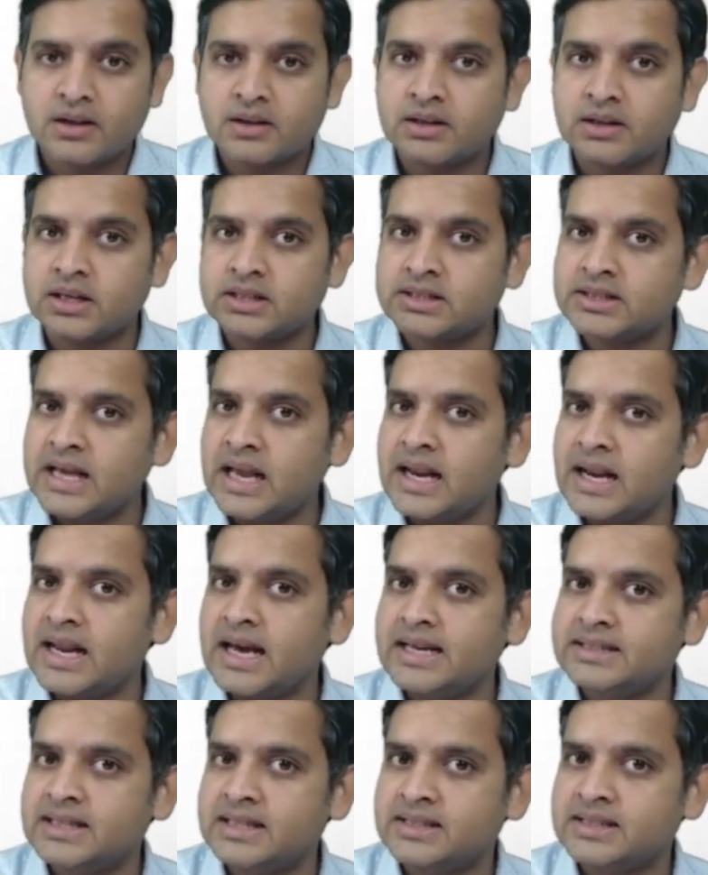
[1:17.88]
The cell
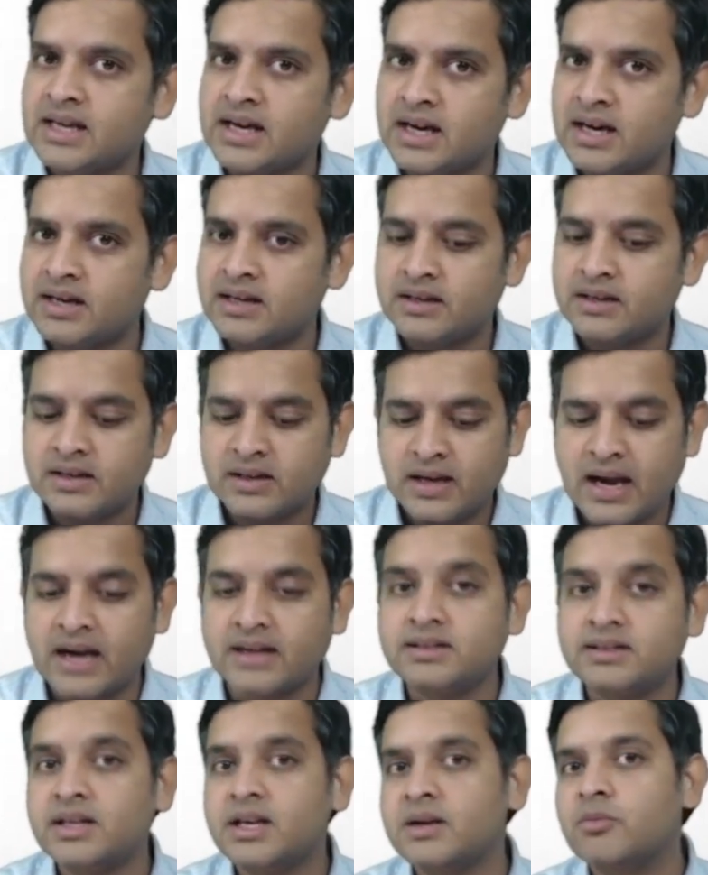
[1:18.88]
lysis occurs
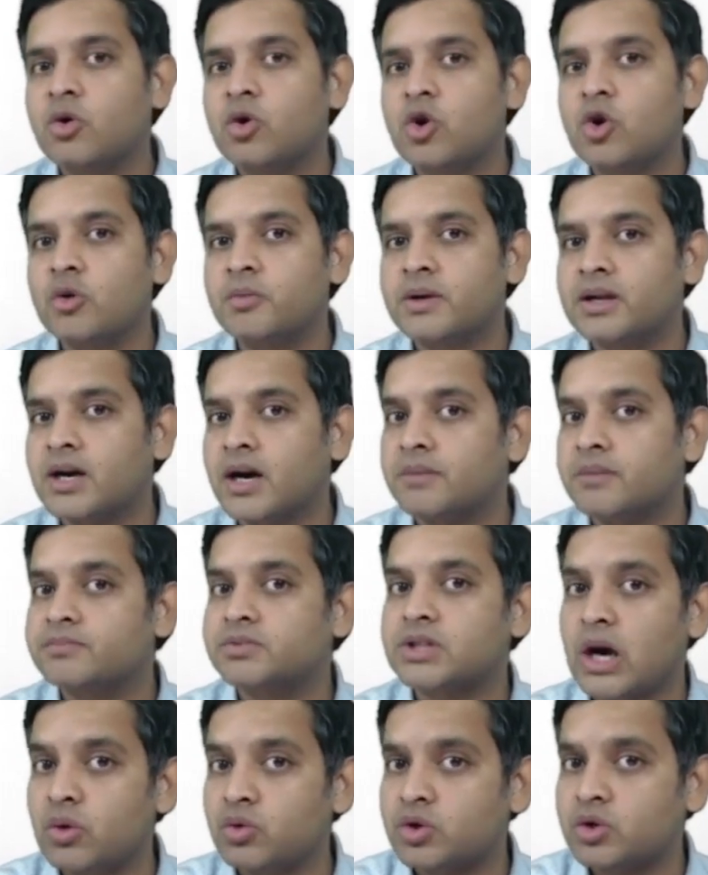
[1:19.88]
and the hemoglobin
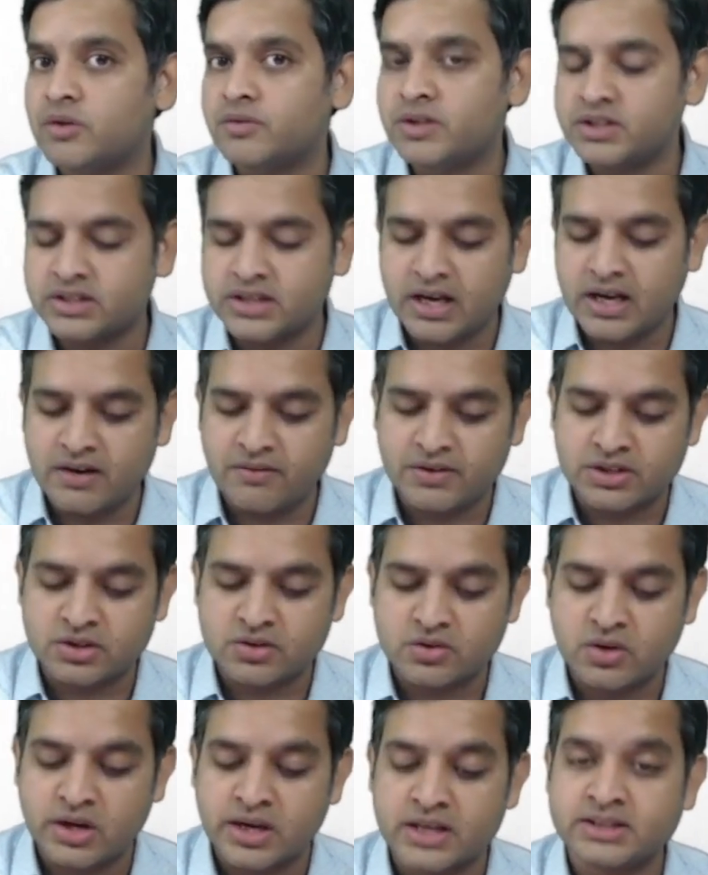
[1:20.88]
comes out of the cell, which is
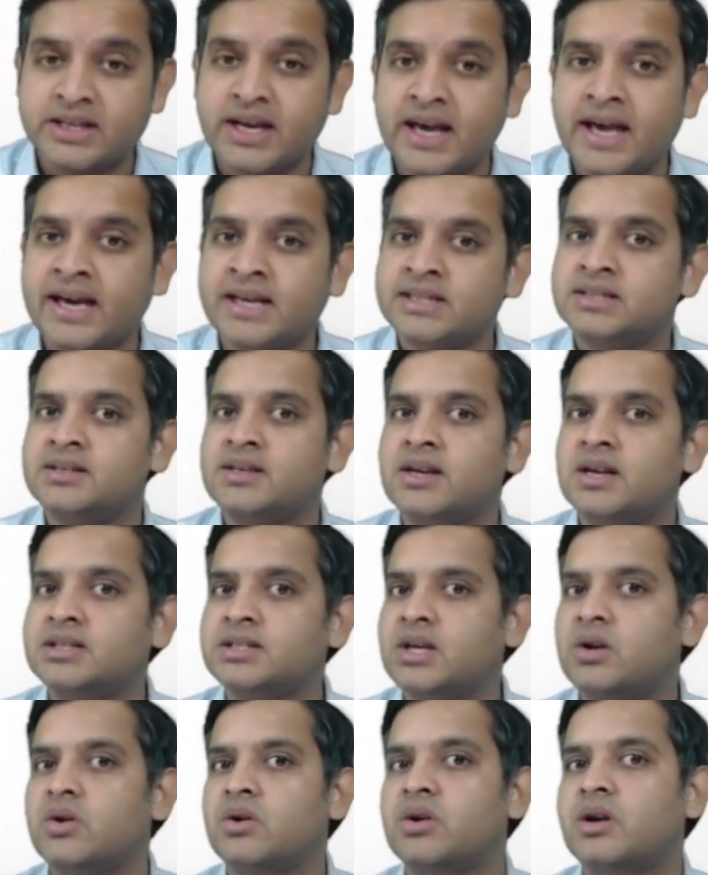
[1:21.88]
called as
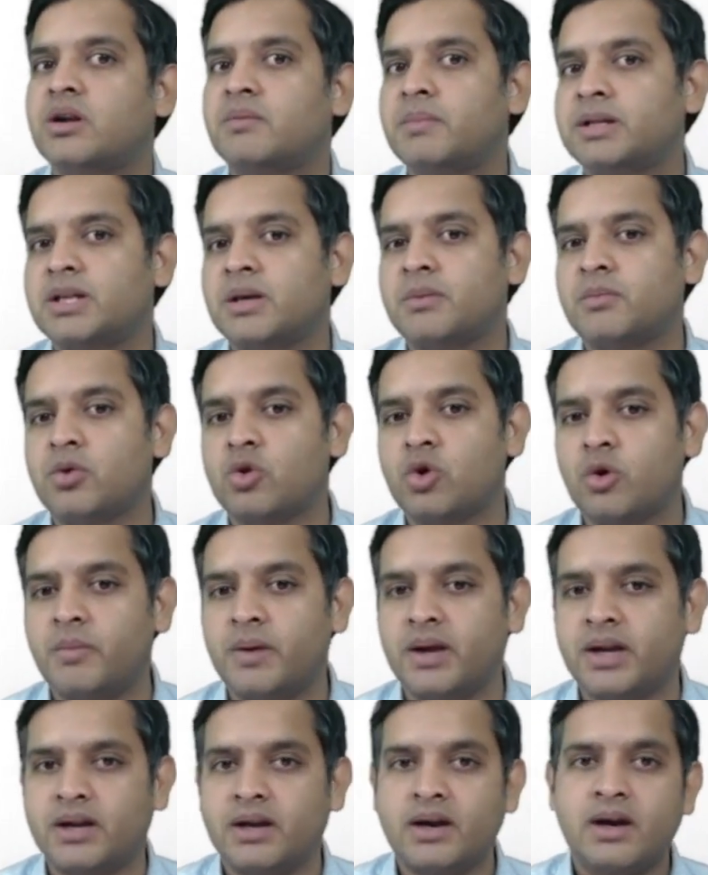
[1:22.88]
extracellular
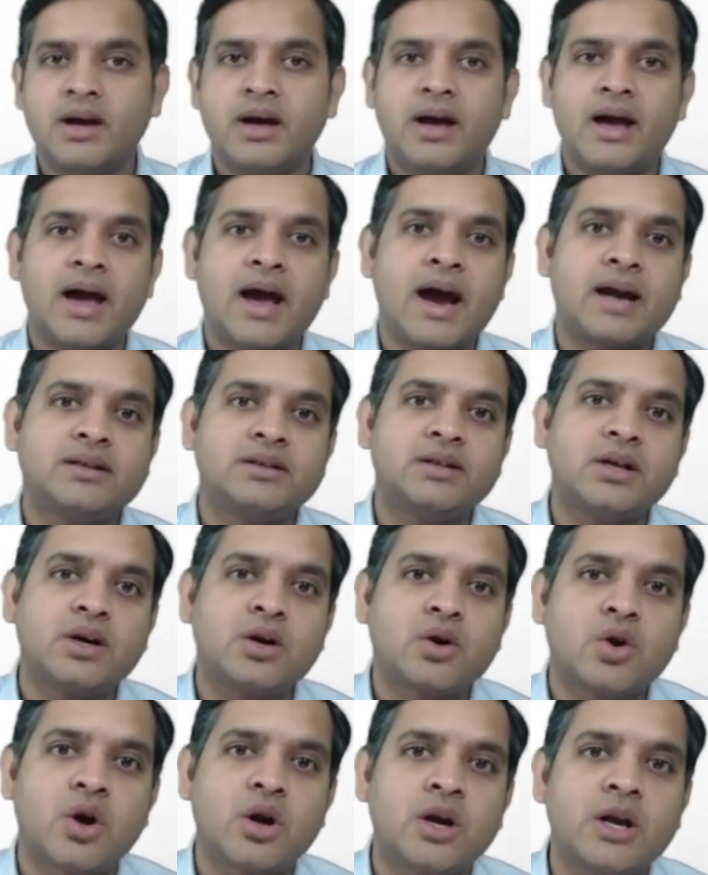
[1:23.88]
methemoglobin, and the
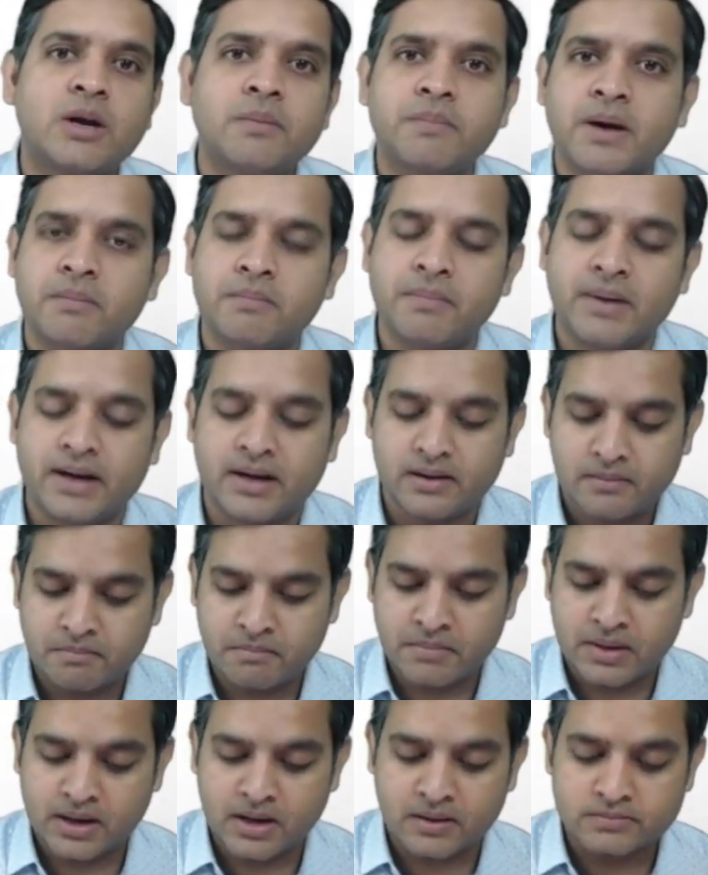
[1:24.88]
chronic pigment
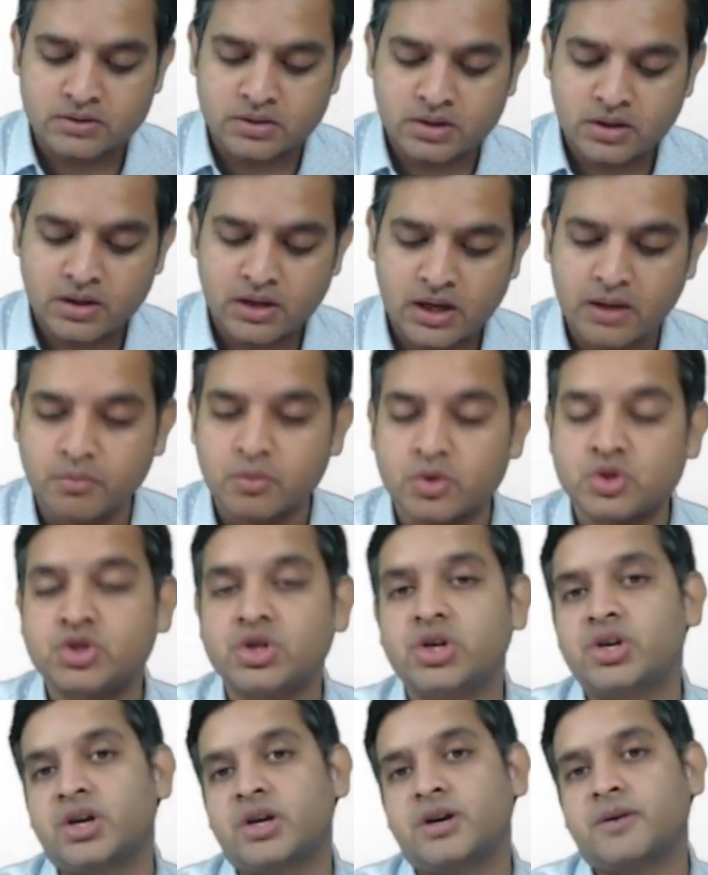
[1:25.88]
becomes
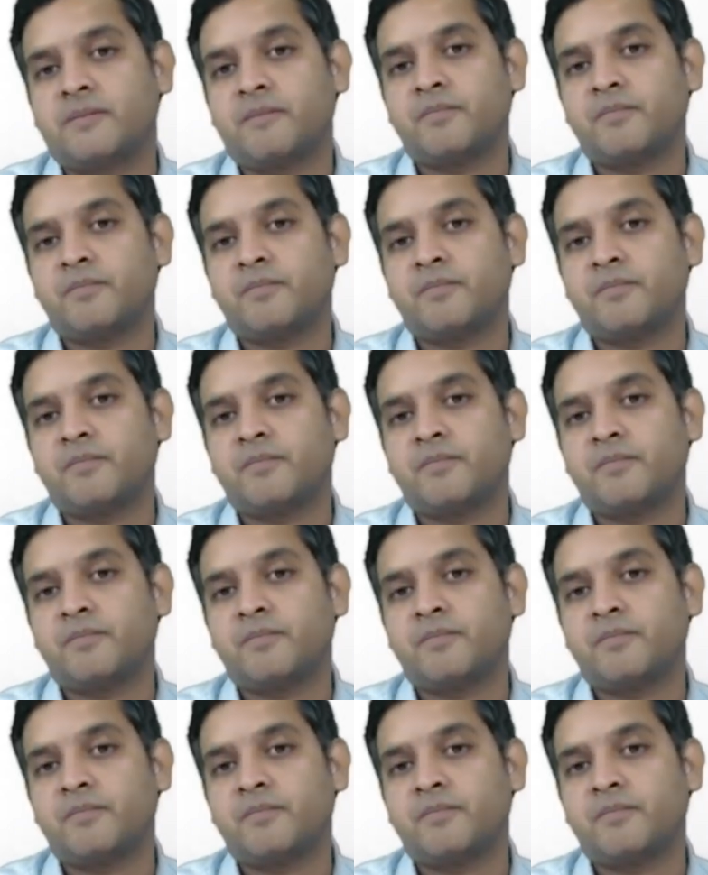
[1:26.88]
hemocitrin.